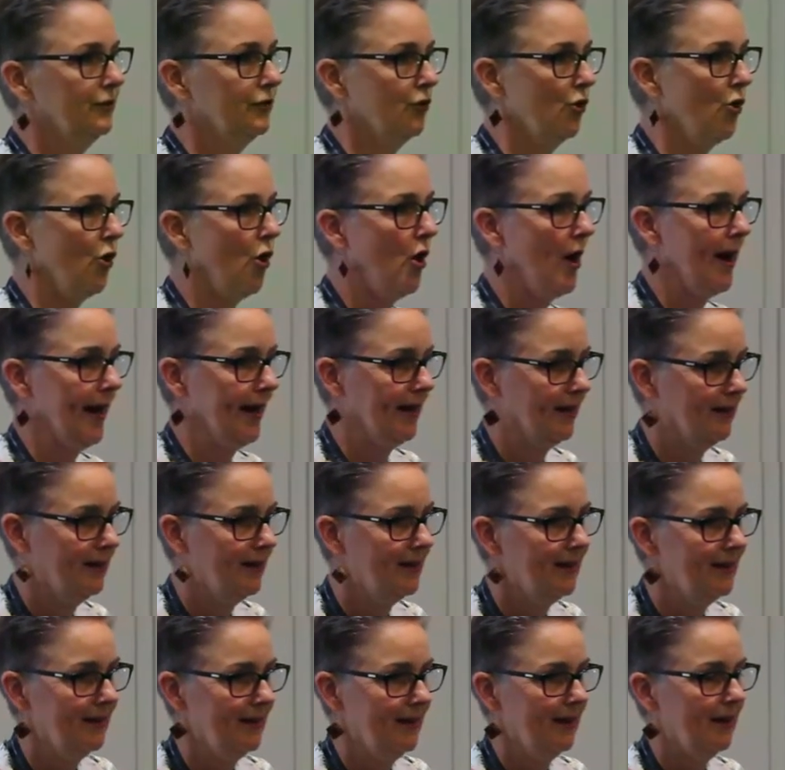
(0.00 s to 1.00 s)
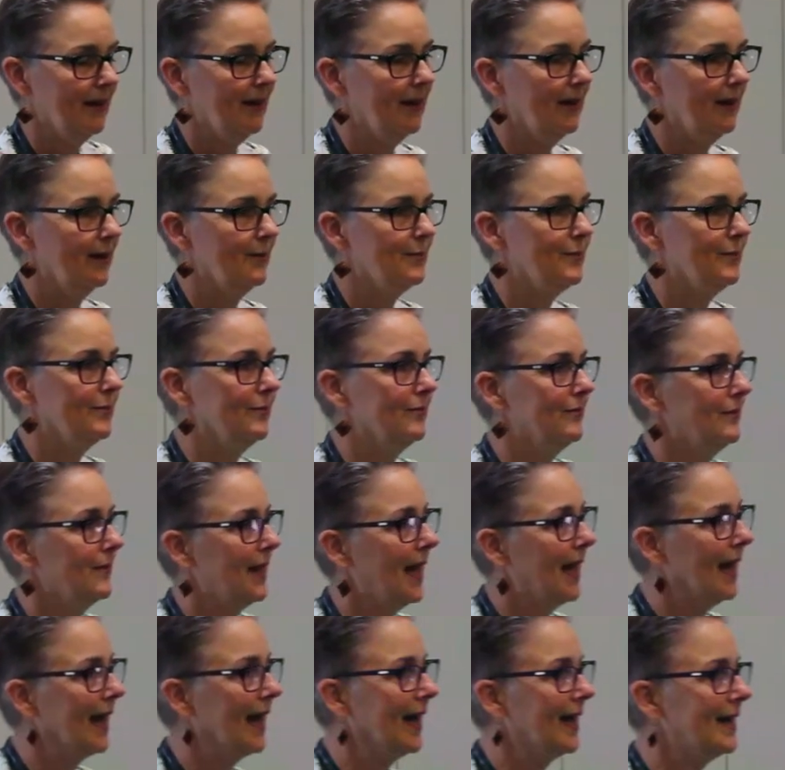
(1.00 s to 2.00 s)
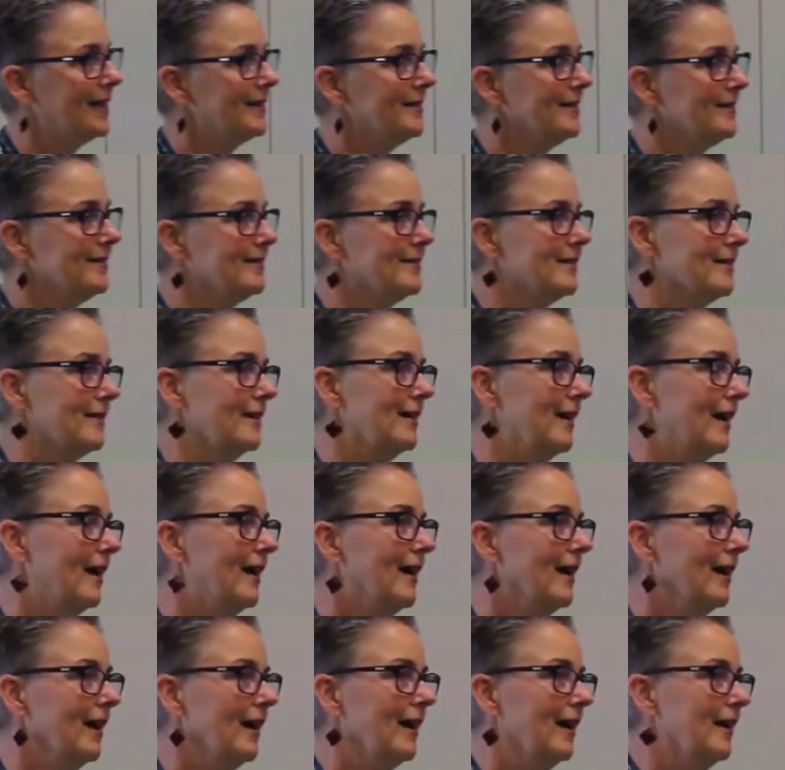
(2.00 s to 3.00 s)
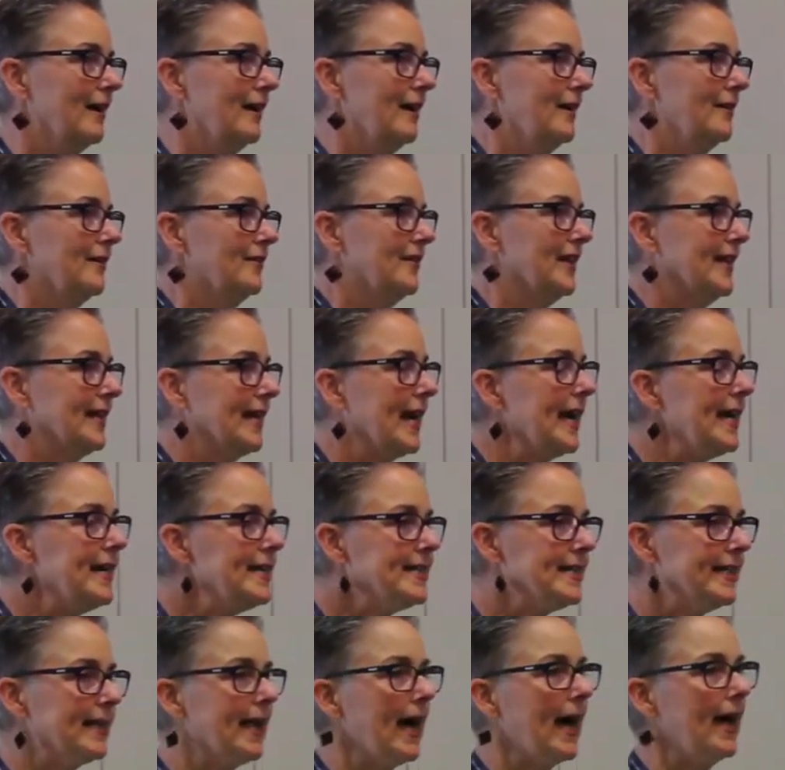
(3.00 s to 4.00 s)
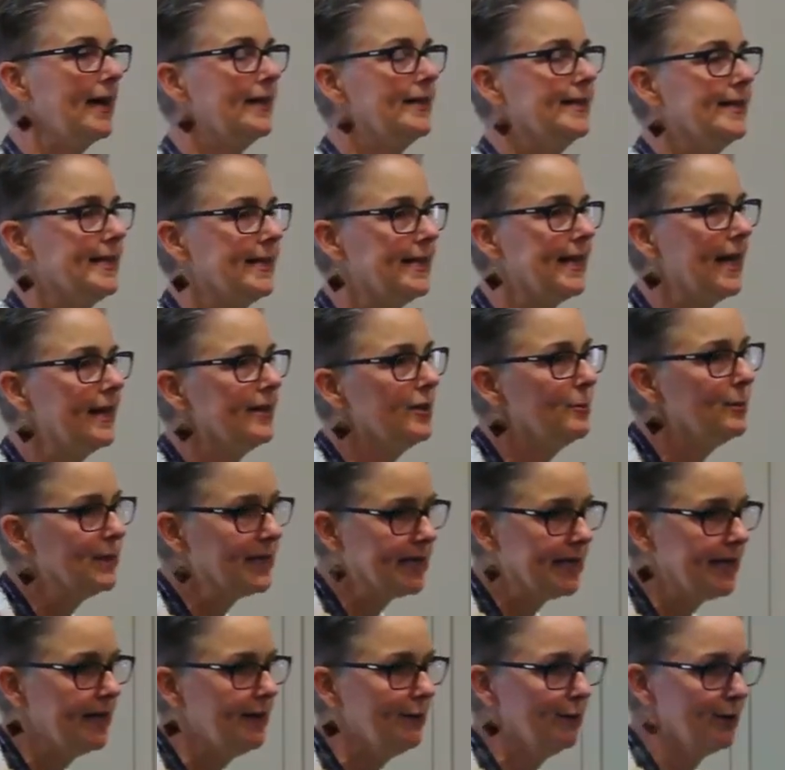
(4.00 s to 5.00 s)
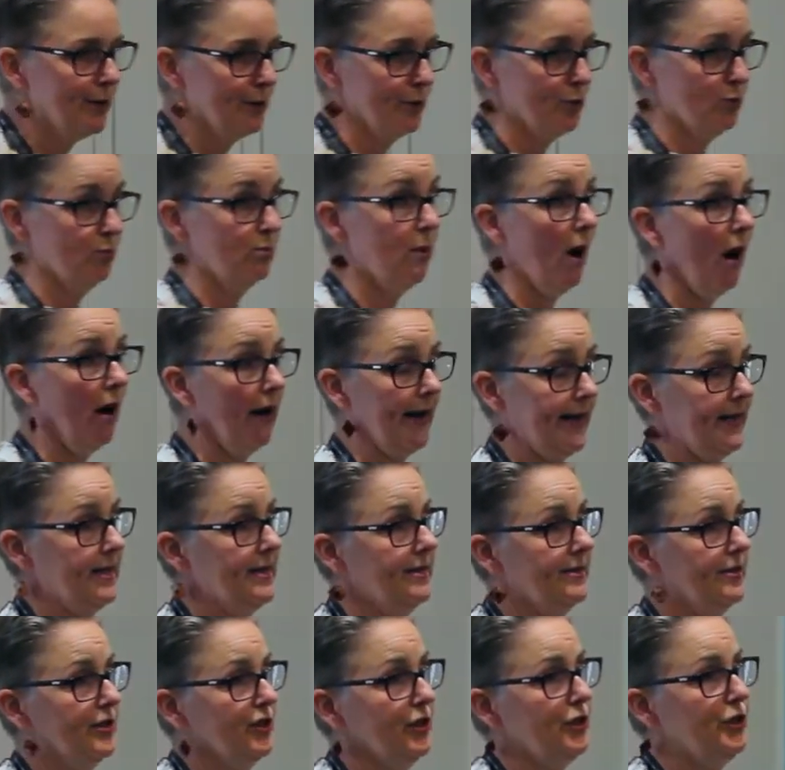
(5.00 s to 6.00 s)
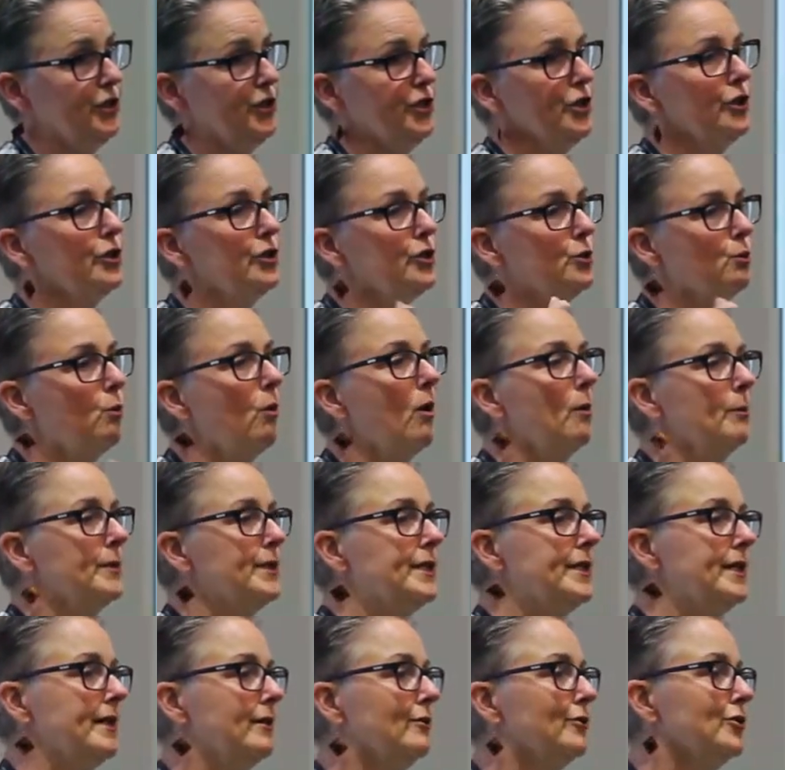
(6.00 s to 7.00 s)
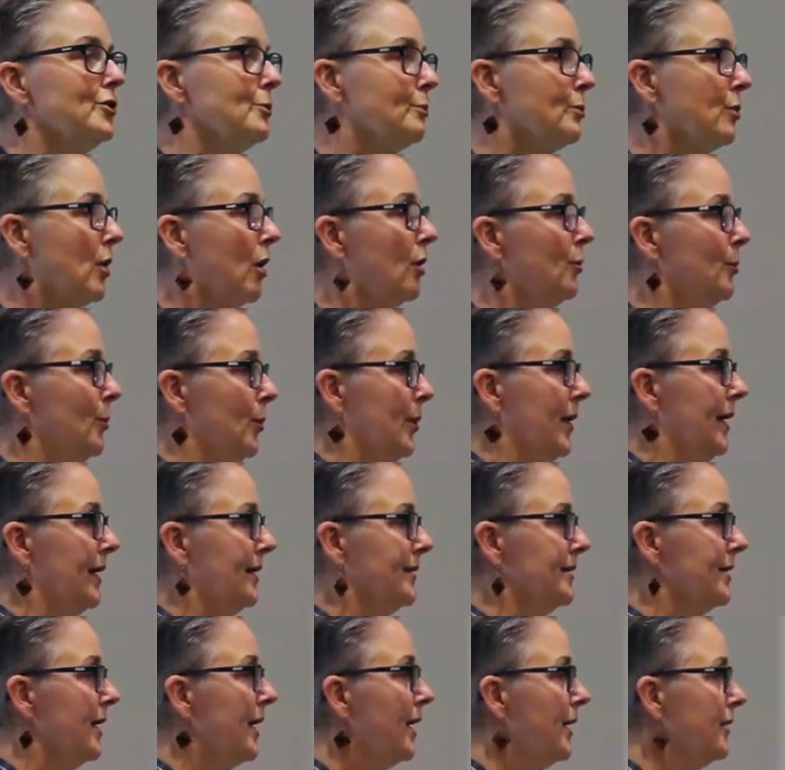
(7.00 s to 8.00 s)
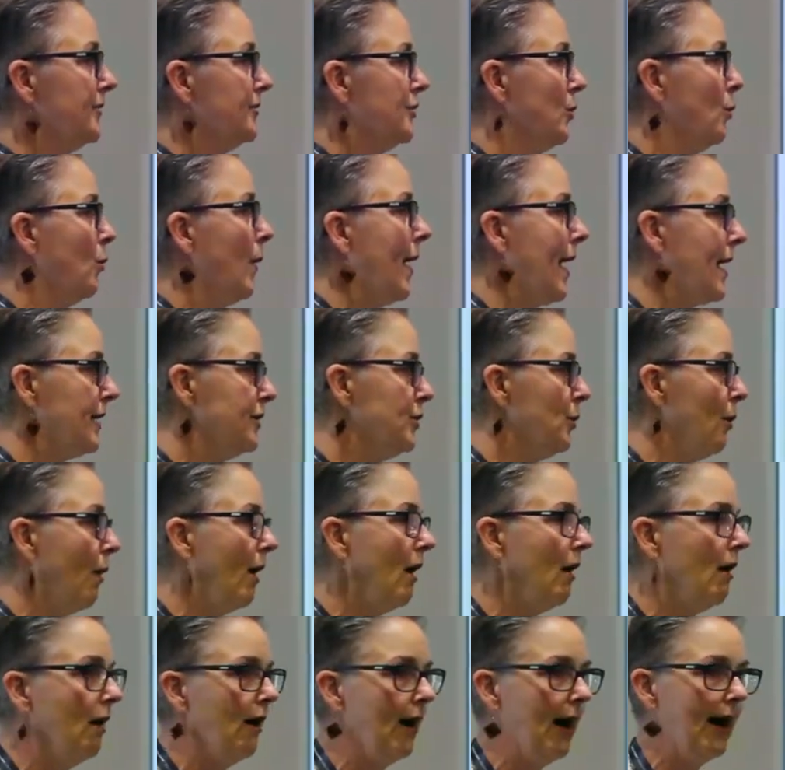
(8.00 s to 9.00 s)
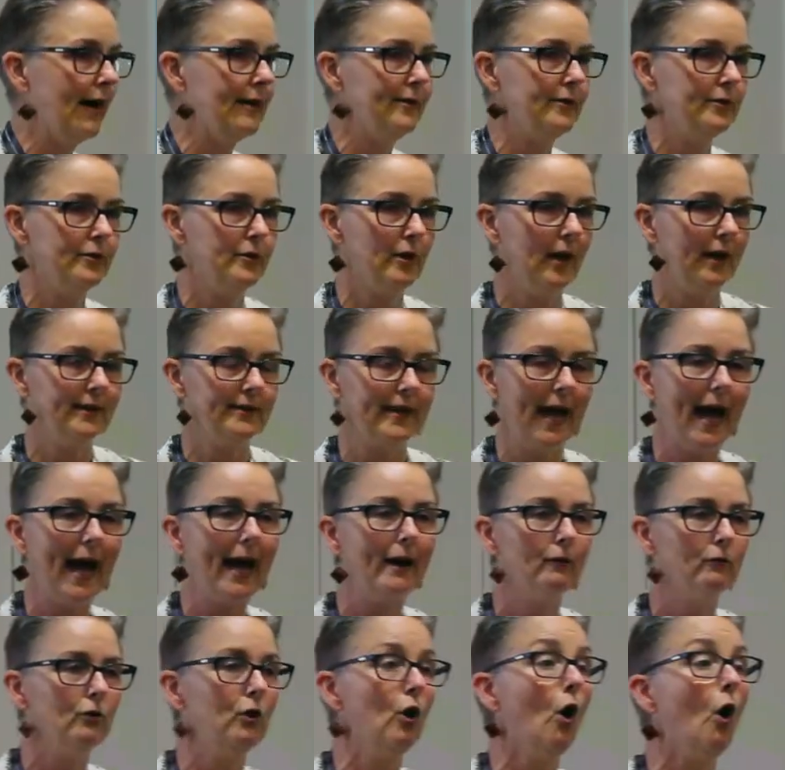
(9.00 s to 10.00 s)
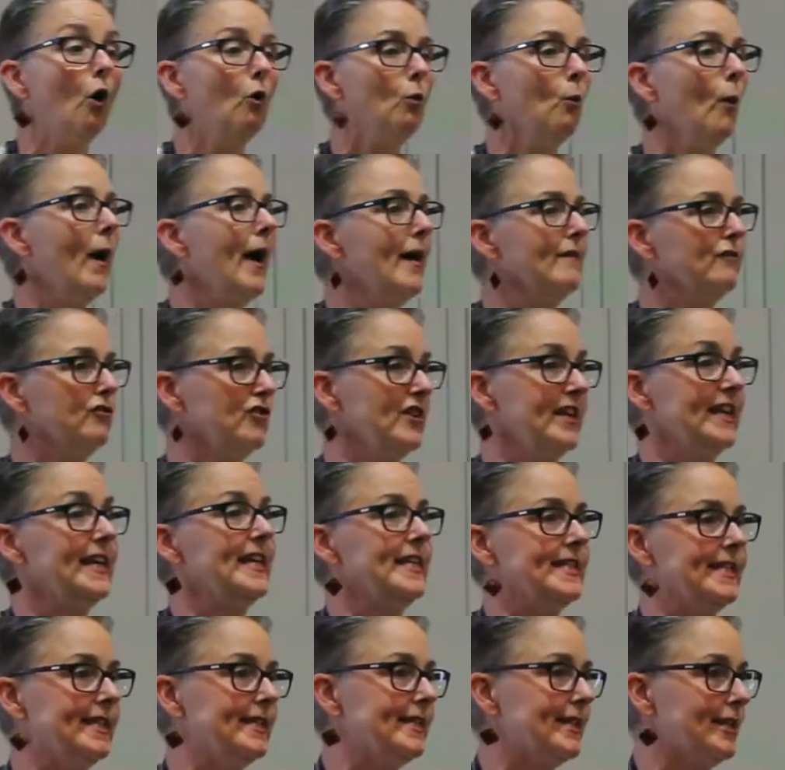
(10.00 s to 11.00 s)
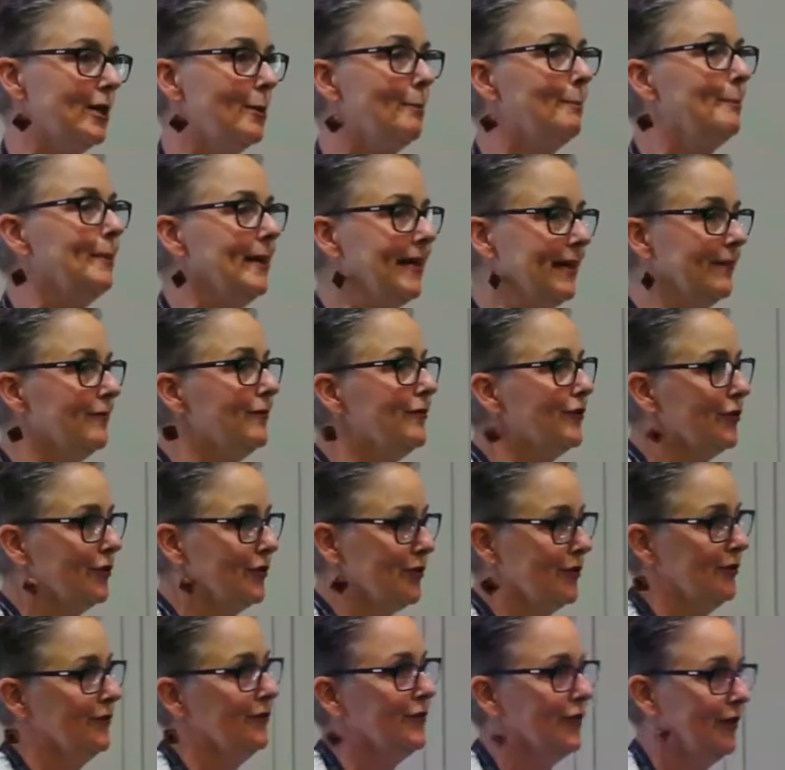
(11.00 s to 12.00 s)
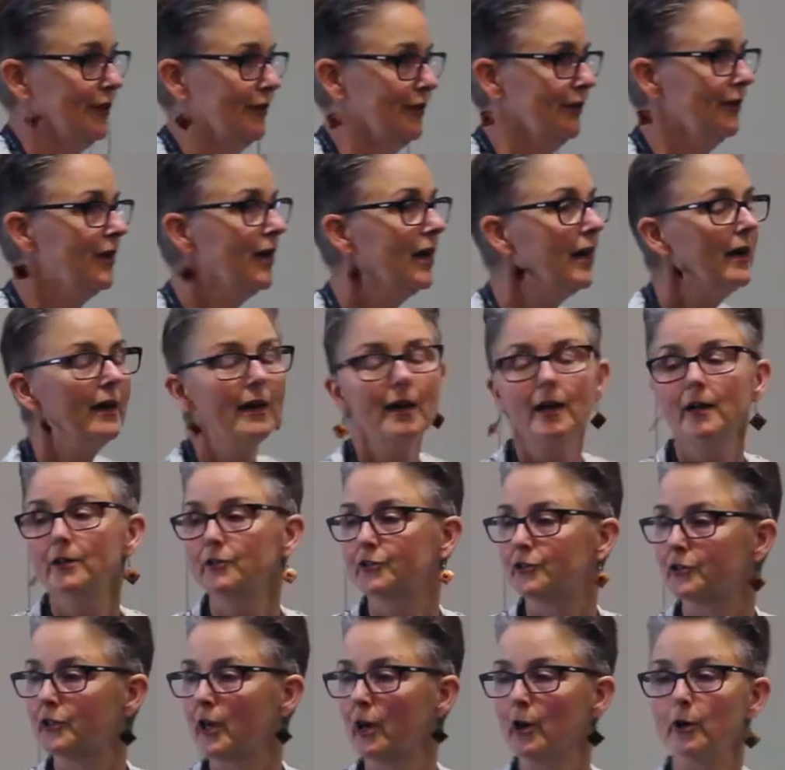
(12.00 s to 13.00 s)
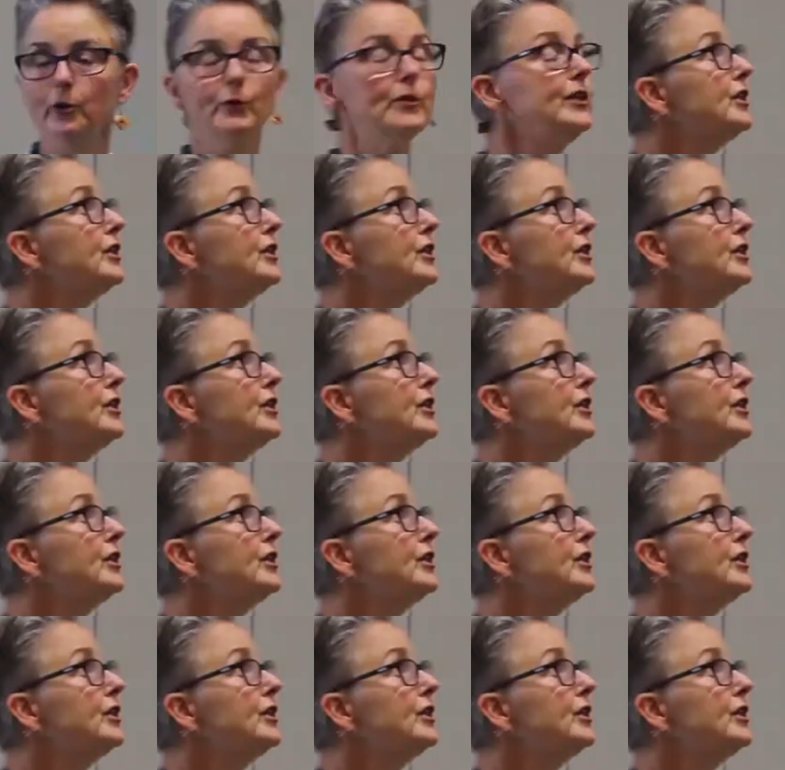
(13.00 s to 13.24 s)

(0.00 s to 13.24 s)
drawing. Um, and the key to that is to get your materials right, to judge what material is appropriate to where you are and, and how long whatever it is is going to be in front of you. So